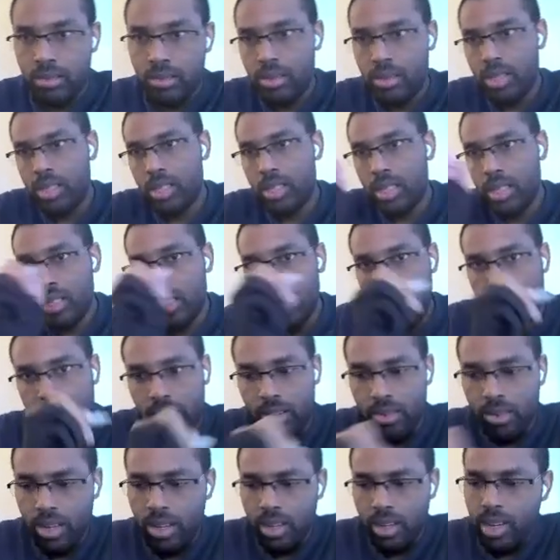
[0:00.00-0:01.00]
It's like
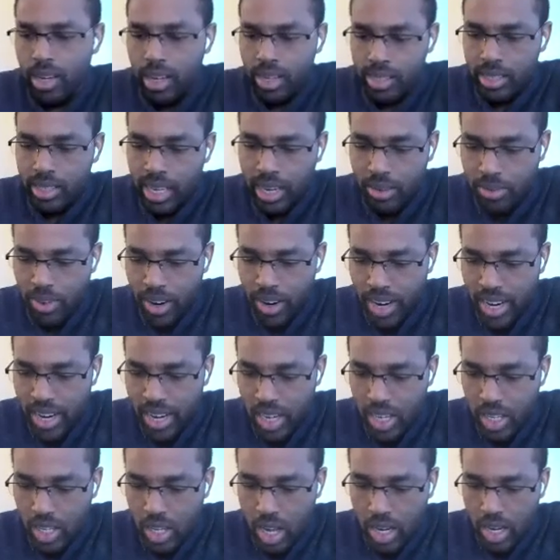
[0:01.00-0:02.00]
a very
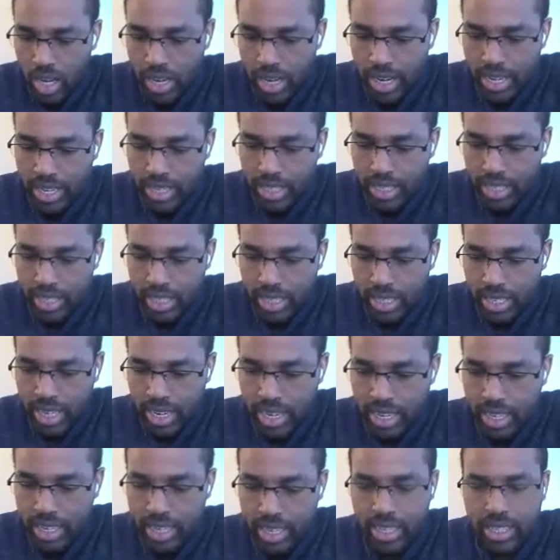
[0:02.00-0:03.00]
elongated C
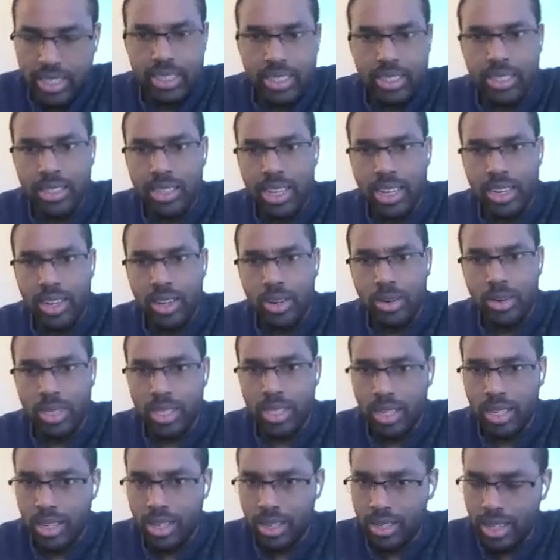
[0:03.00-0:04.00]
like this that you would
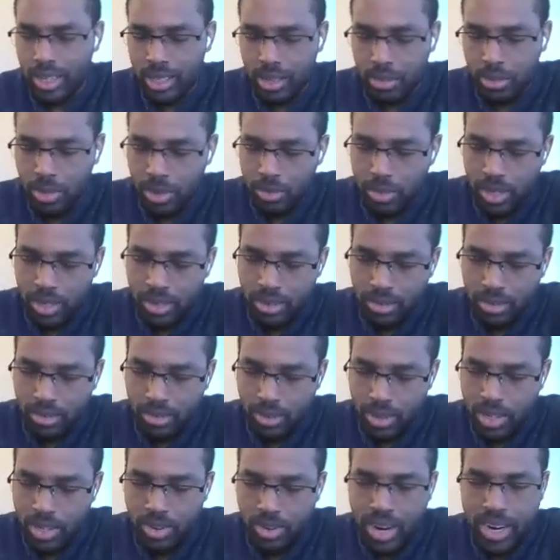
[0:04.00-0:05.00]
see in a textbook, but
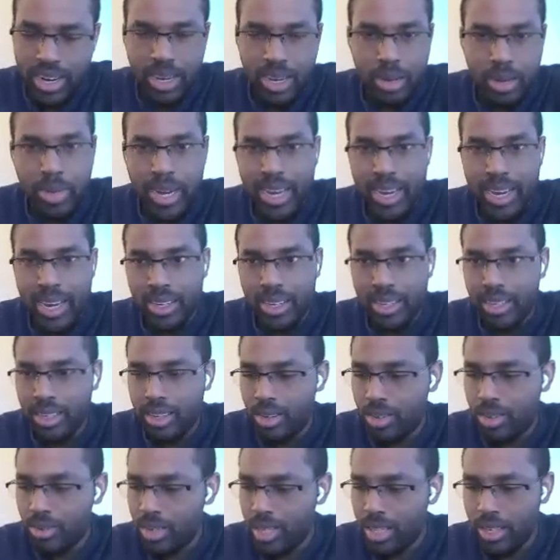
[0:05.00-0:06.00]
when you're writing it by hand, you
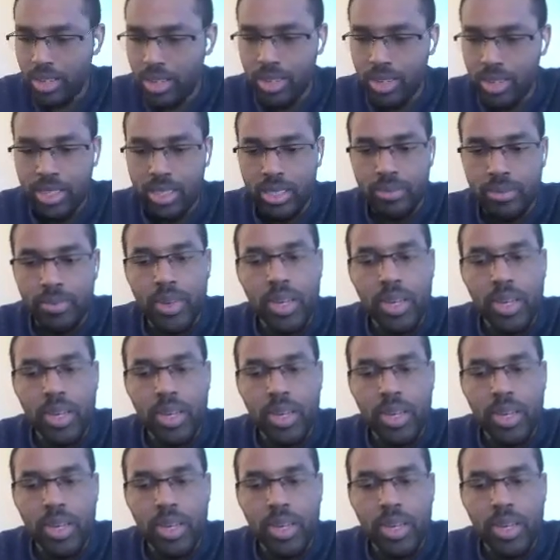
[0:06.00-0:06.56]
don't really notice.